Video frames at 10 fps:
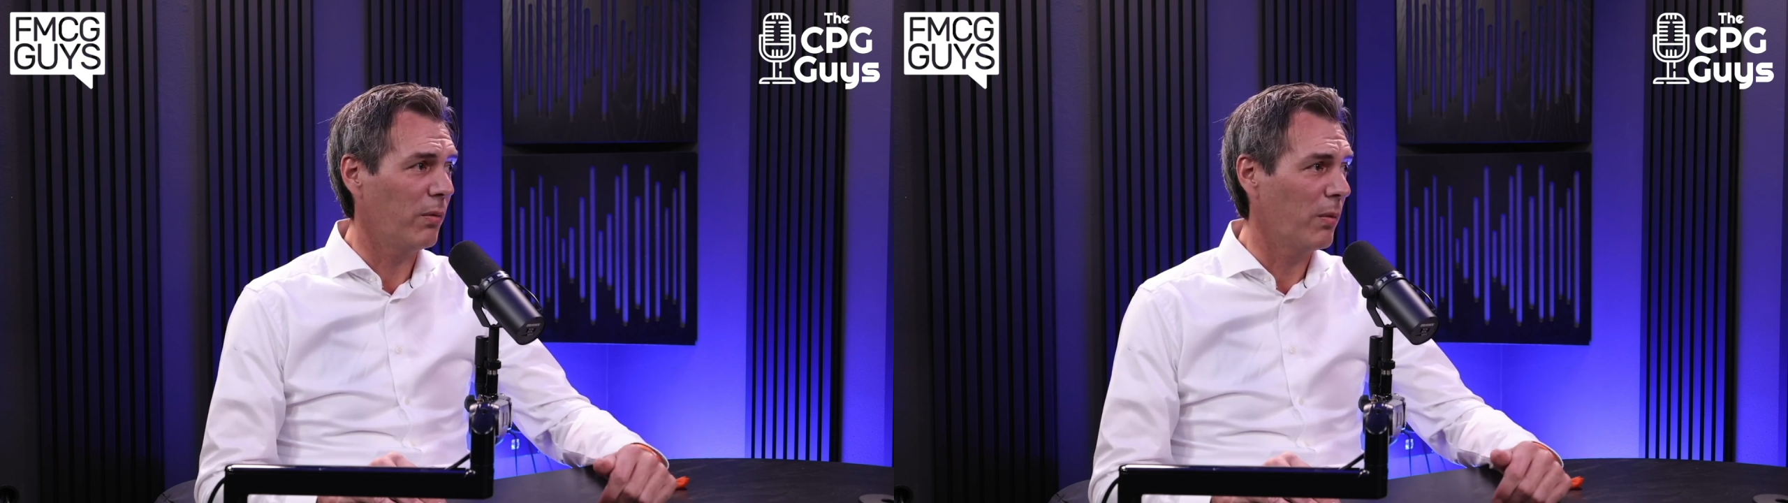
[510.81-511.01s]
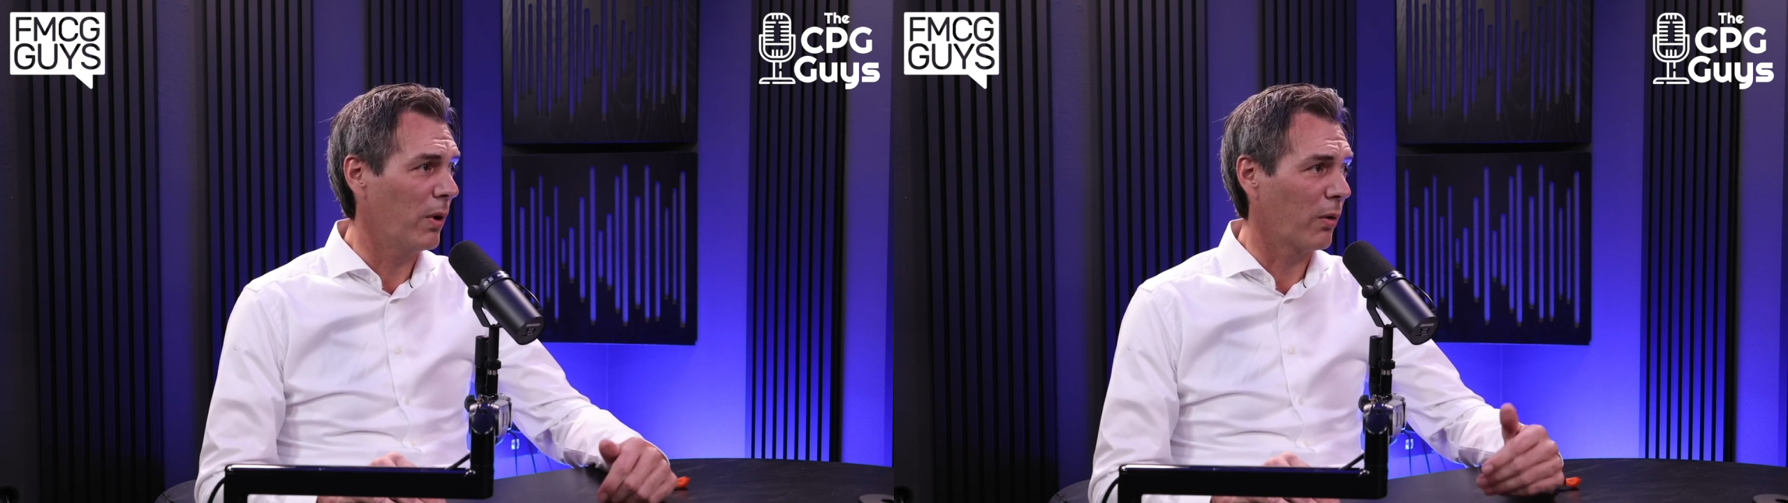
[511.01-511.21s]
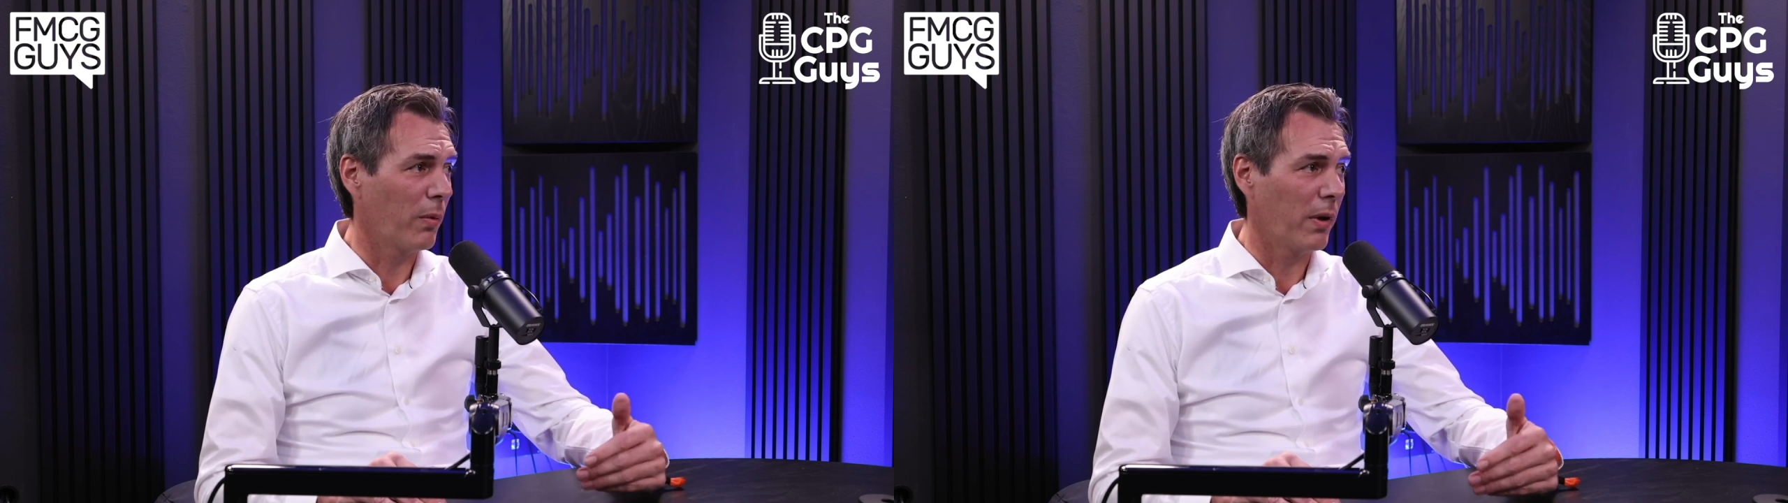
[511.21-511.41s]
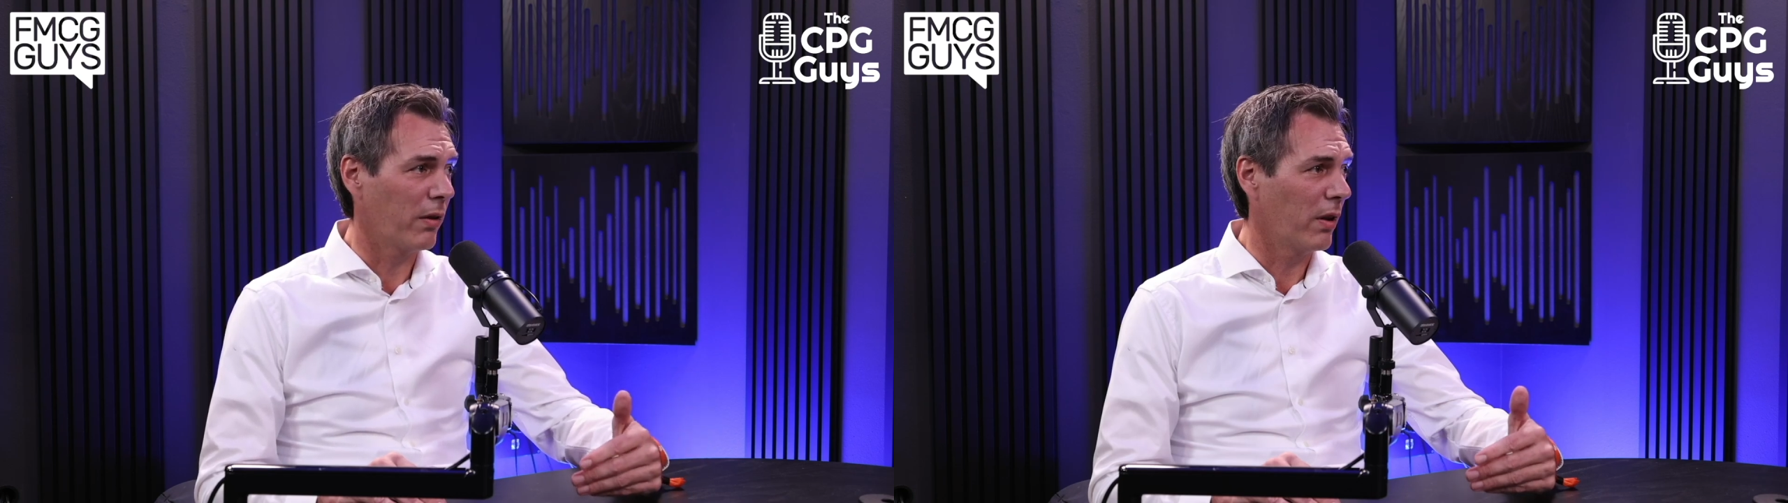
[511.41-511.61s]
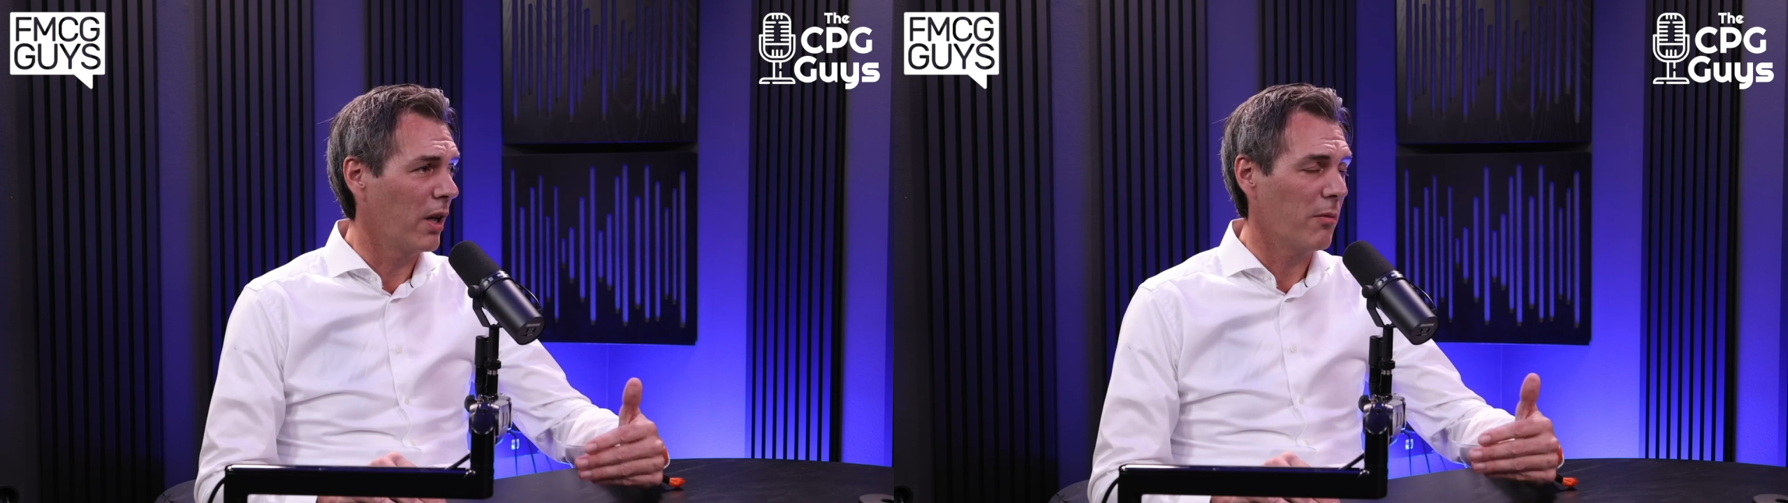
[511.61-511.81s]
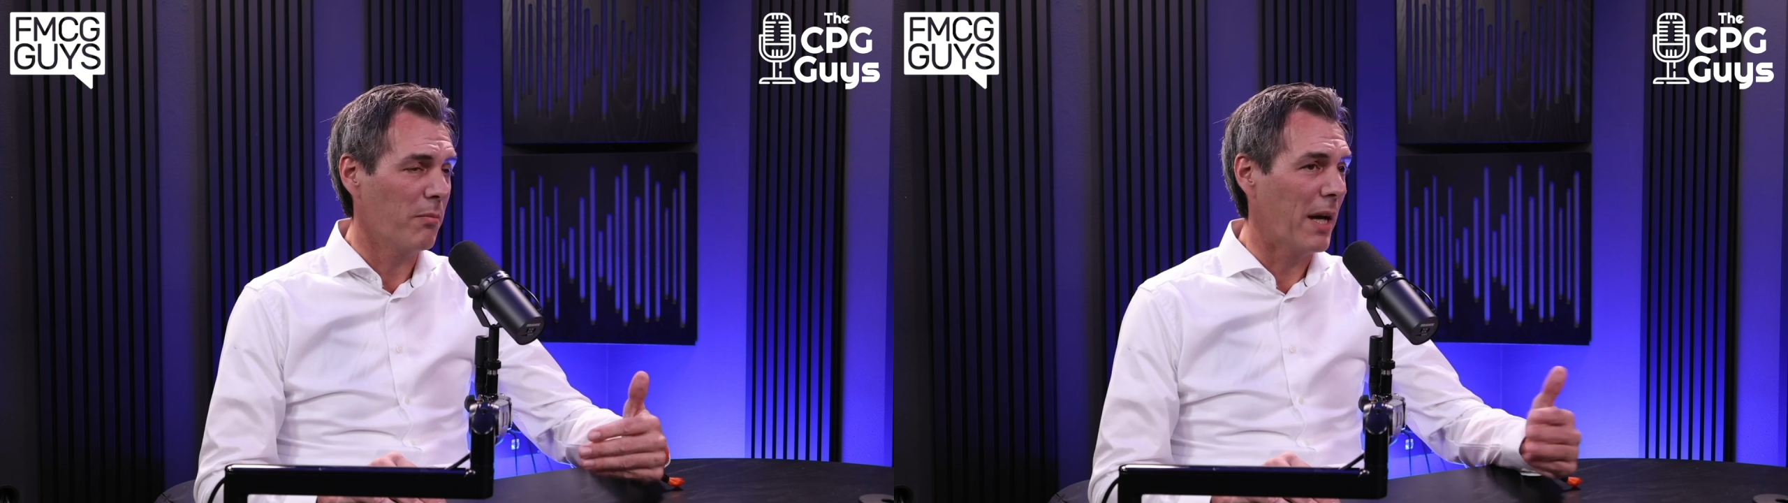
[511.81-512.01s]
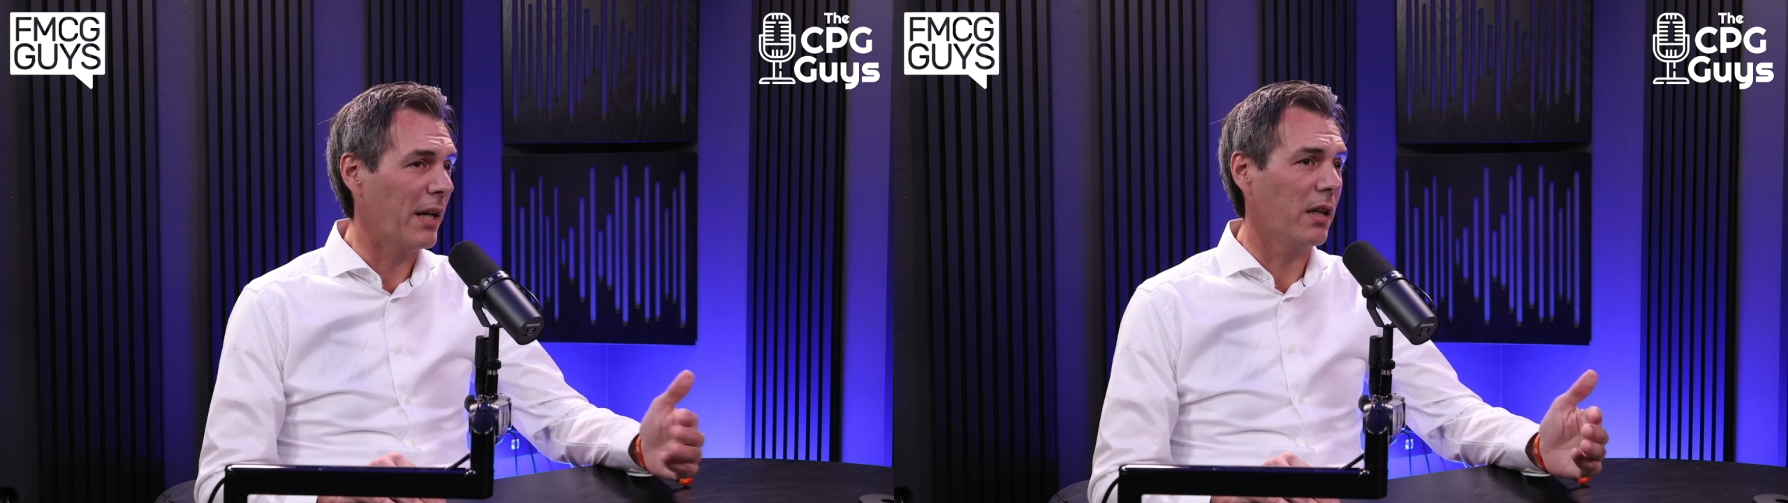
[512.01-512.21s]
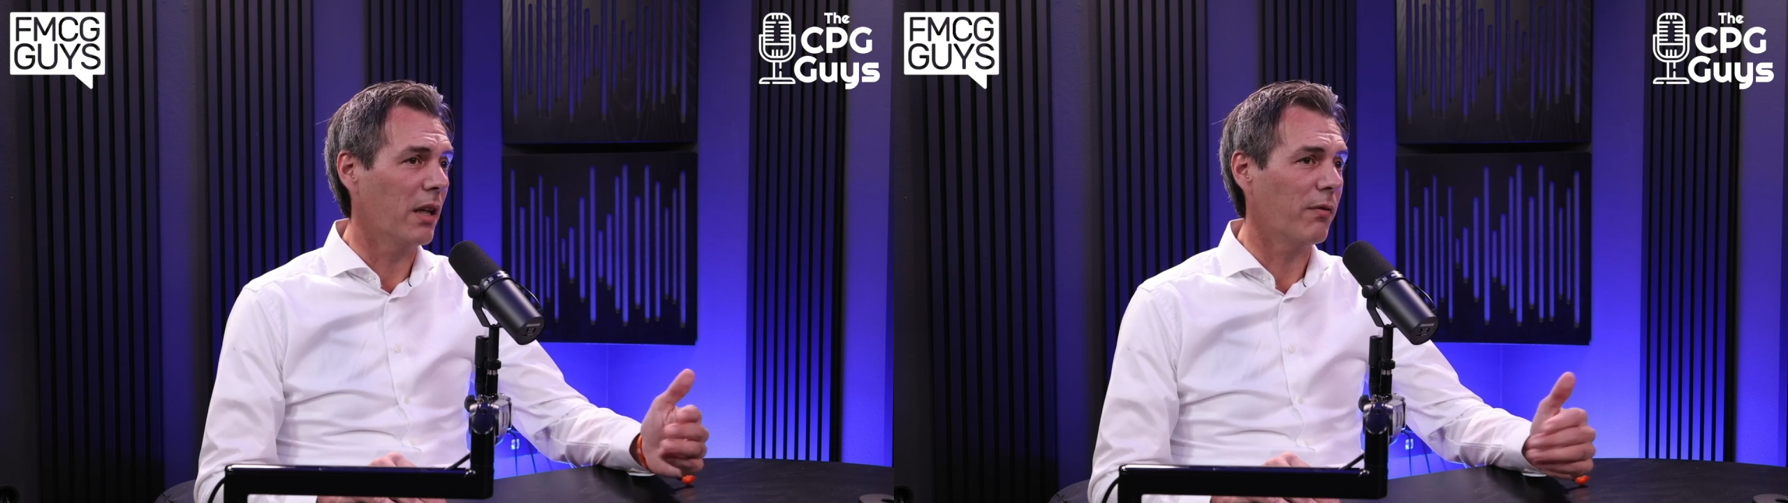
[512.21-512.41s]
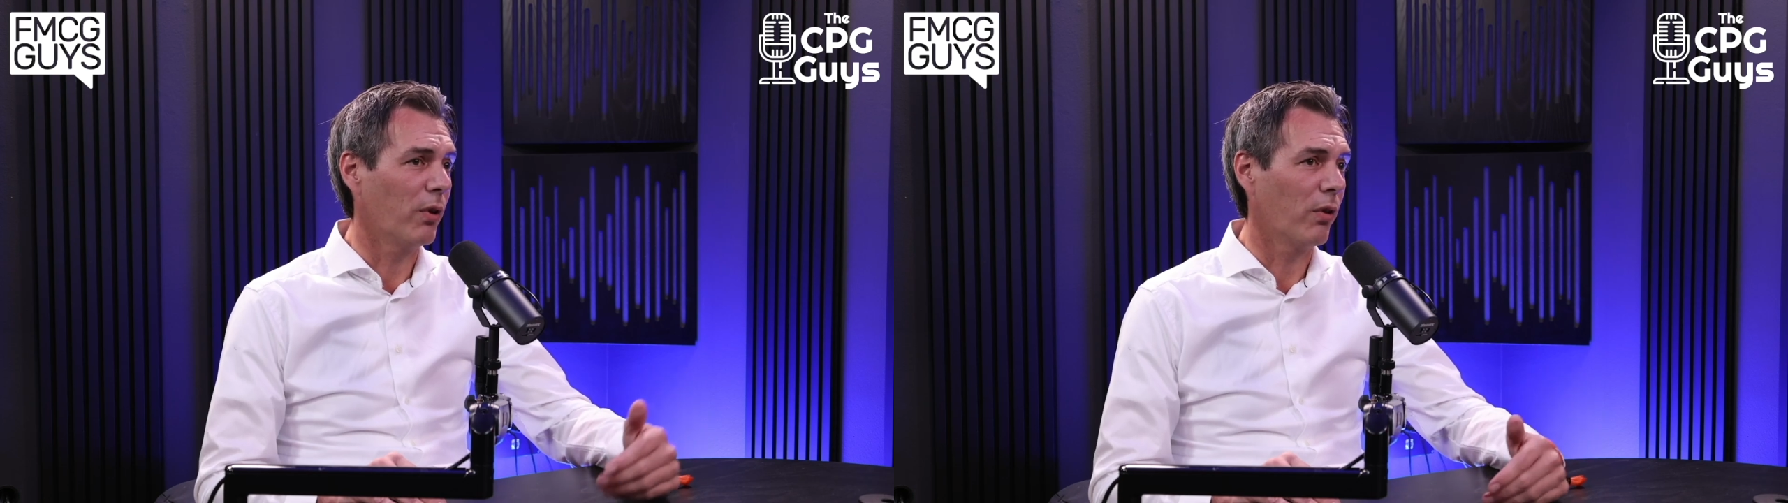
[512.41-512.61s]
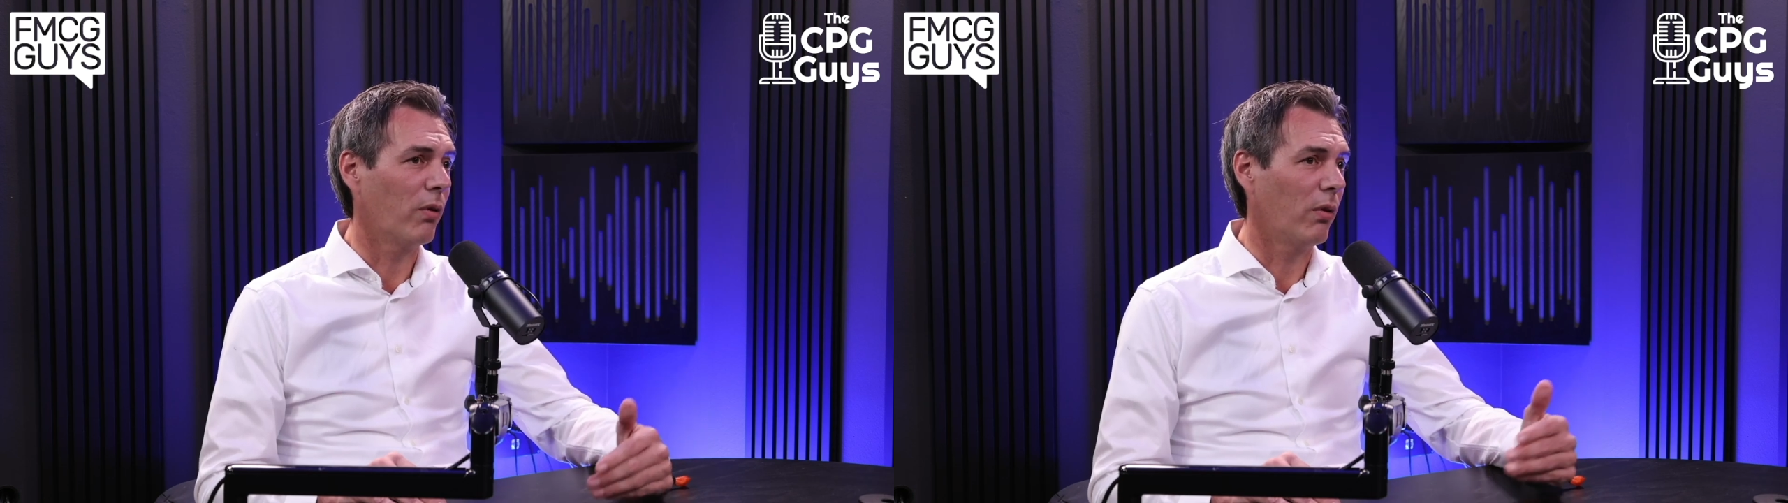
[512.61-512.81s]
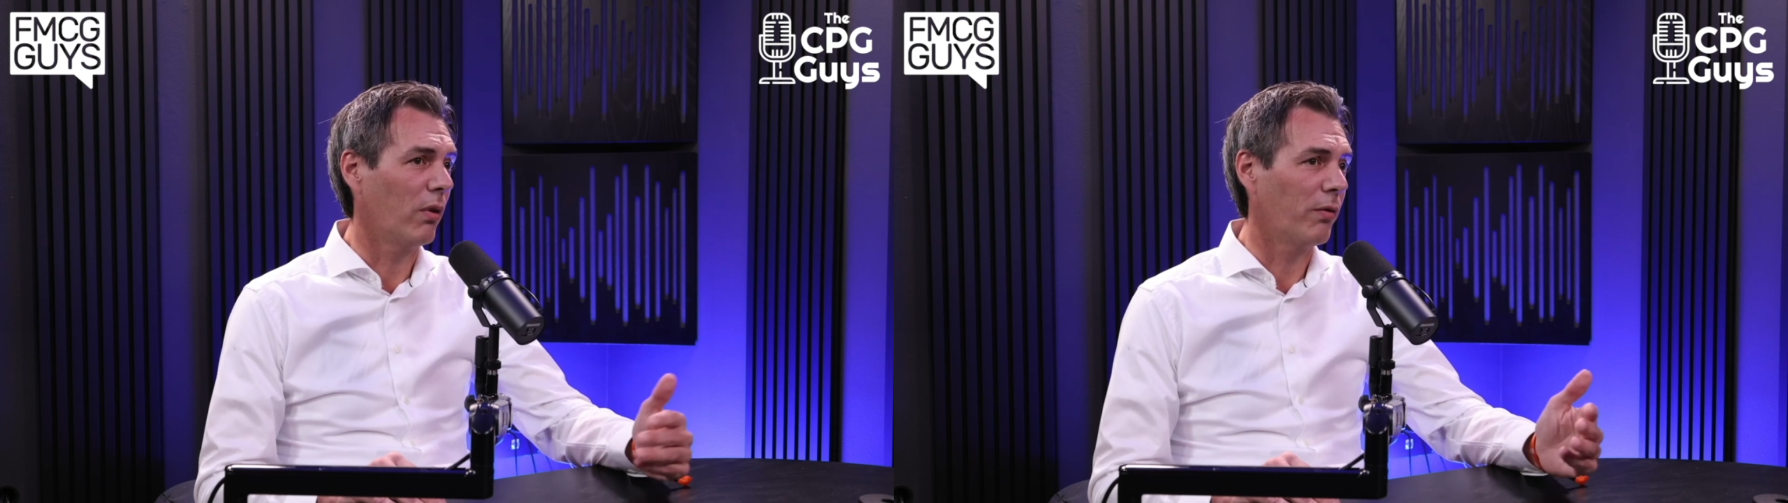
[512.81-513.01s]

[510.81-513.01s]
We work with many, if not all,